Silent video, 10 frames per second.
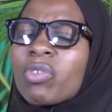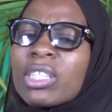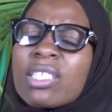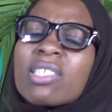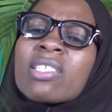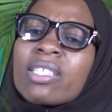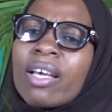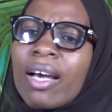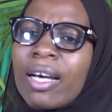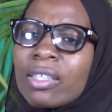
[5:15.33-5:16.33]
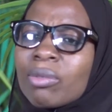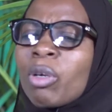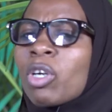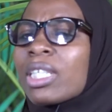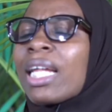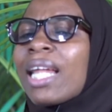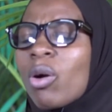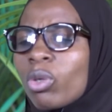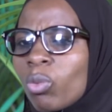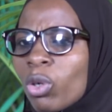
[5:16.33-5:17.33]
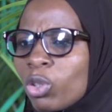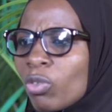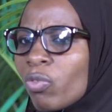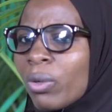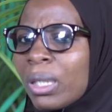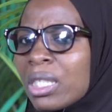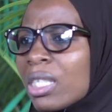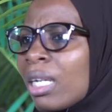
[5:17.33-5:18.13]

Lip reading: with a sincere heart, because Allah will reward you for it.